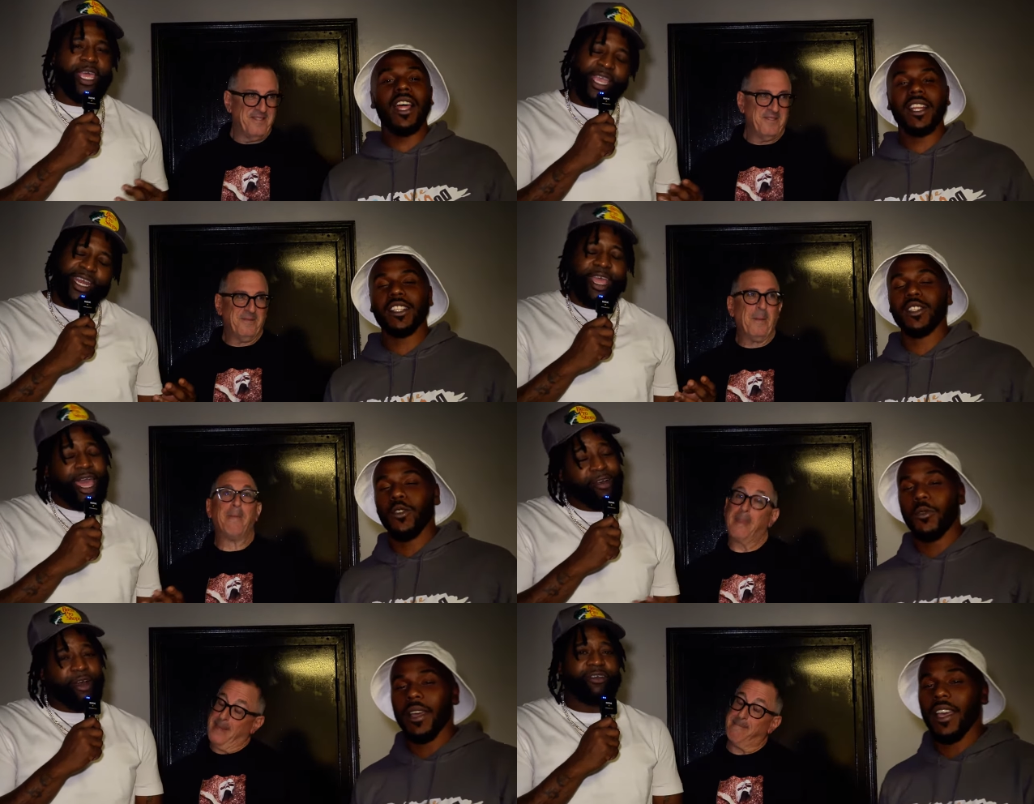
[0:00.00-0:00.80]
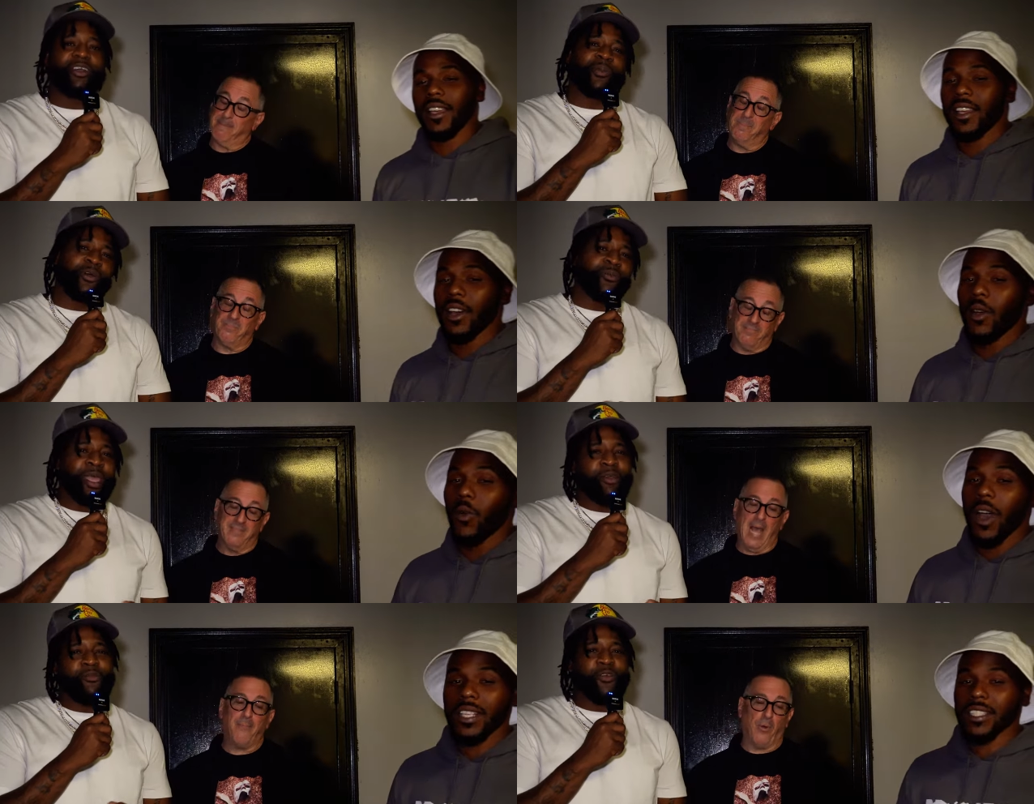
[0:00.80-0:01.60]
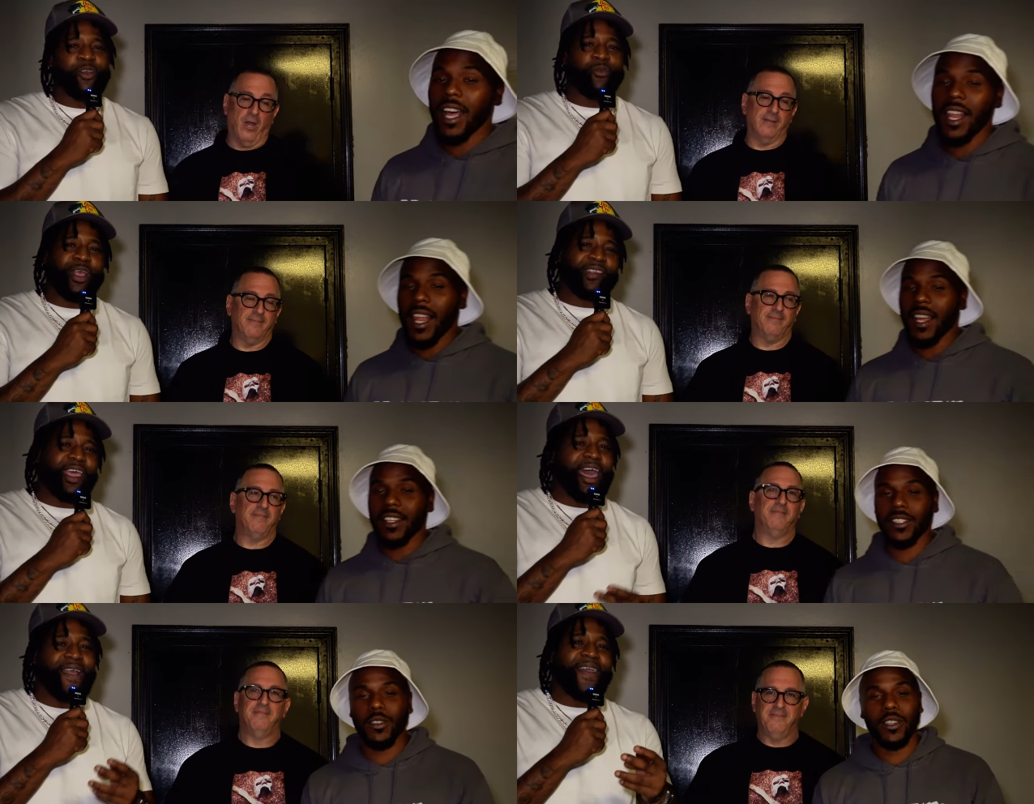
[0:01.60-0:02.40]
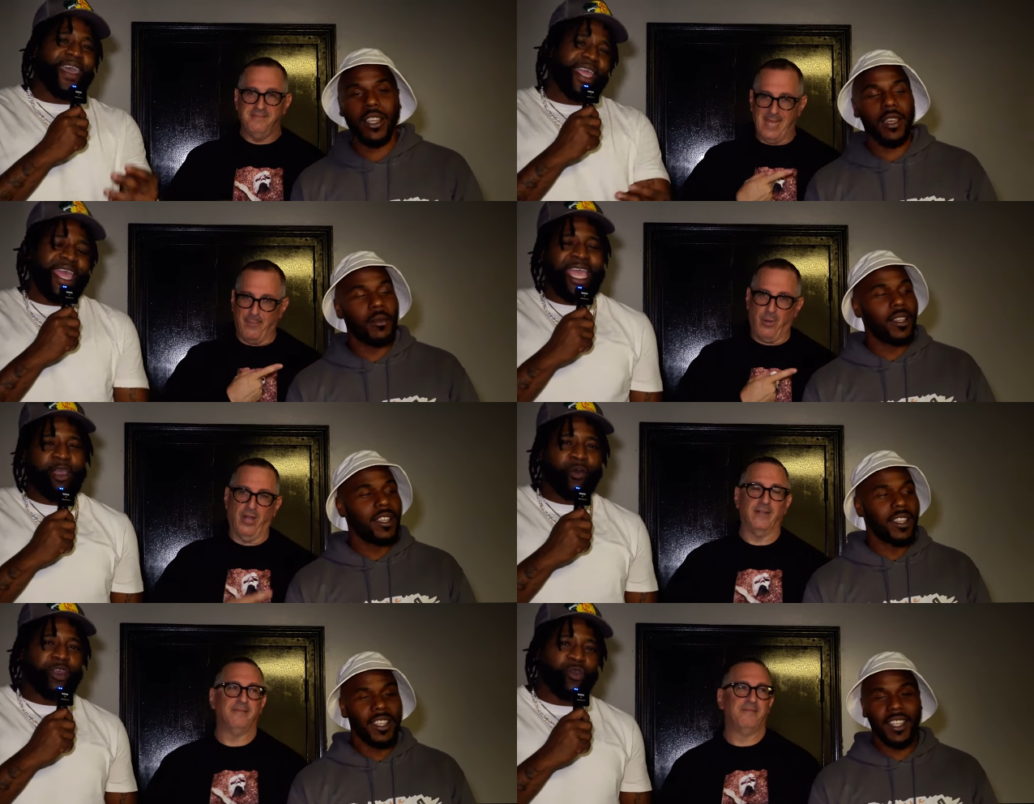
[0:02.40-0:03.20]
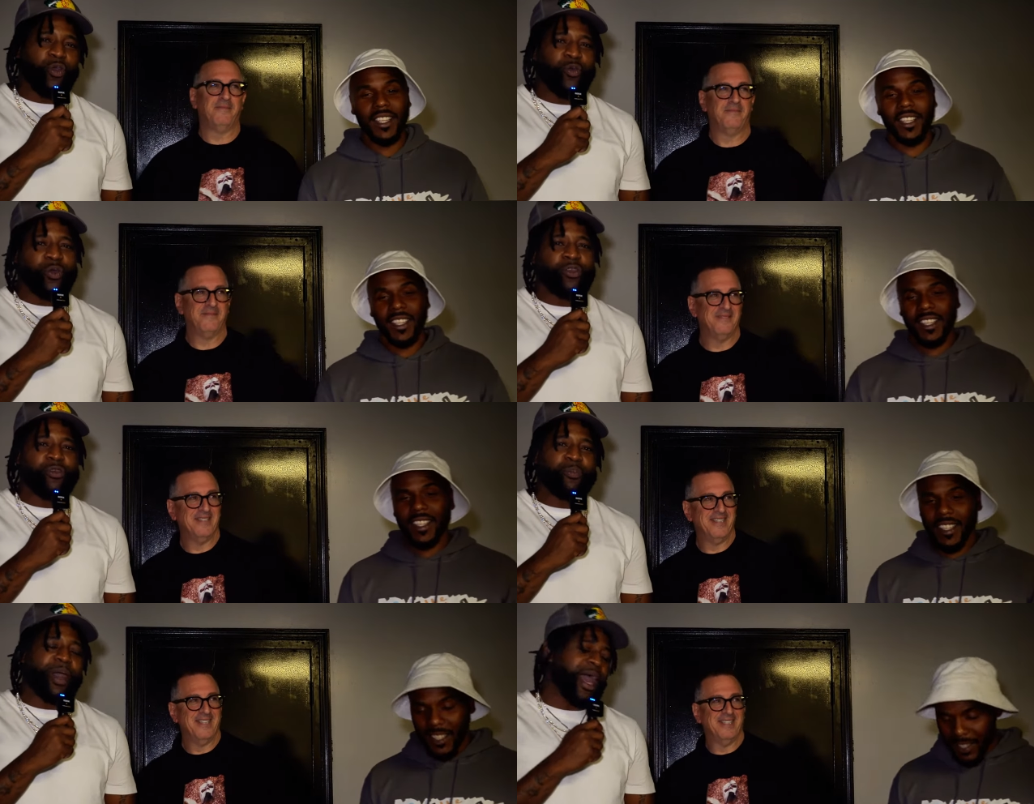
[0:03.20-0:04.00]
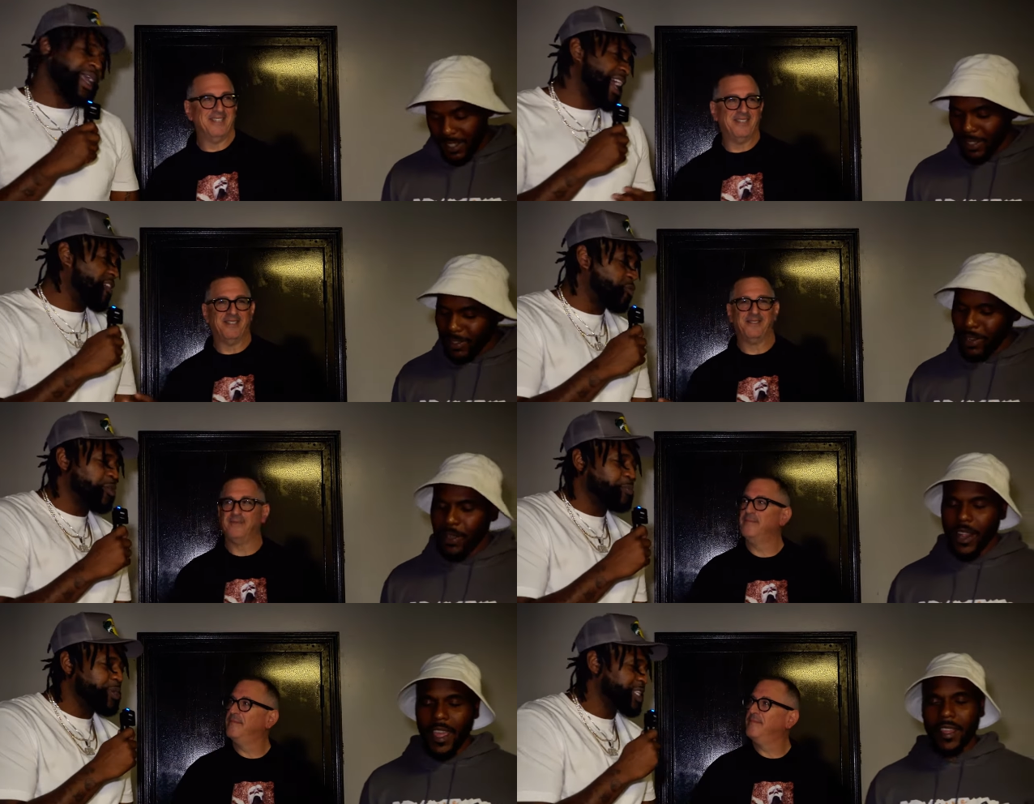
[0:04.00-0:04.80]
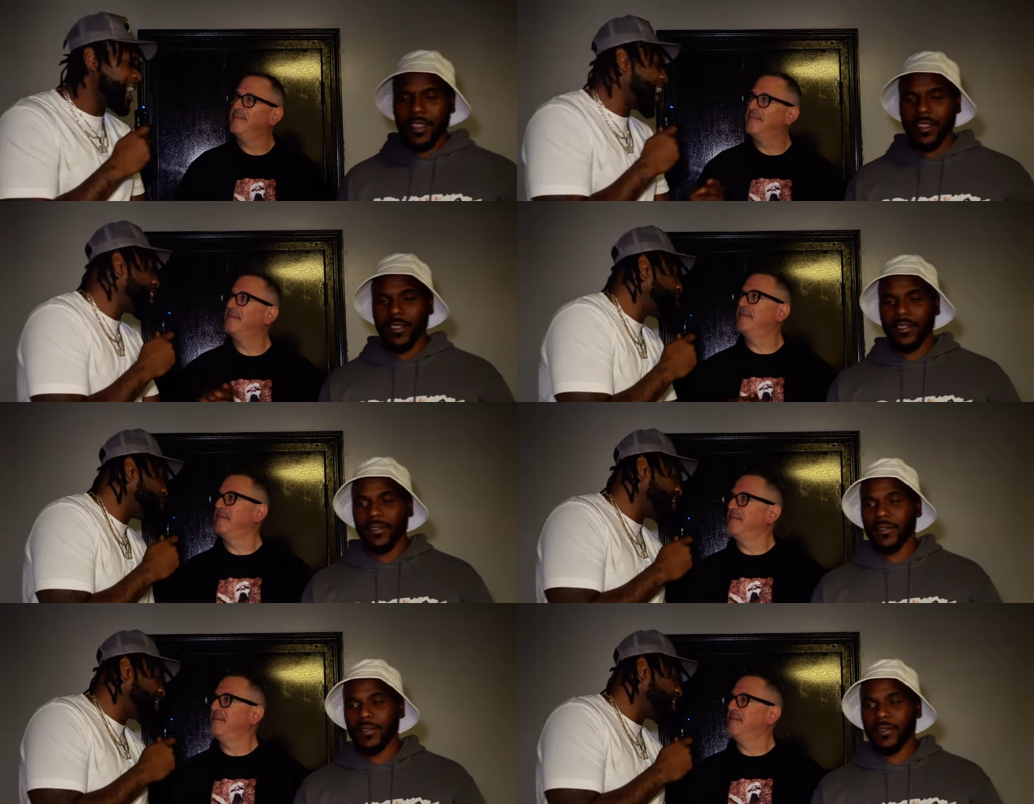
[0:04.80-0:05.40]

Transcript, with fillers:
Speaker 1: He and the, oh, oh, come on, man. We from the West Side. He hanging with Do We Want to Do podcast. We appreciate how you